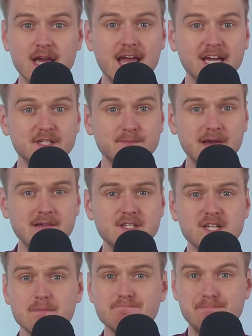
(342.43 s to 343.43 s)

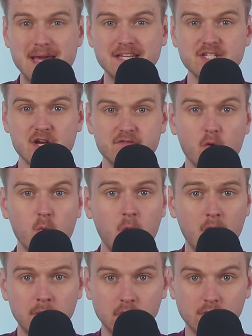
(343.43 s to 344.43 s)
experienced a bit of a
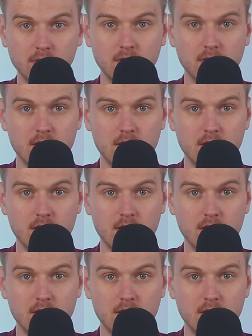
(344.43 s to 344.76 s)
wobble.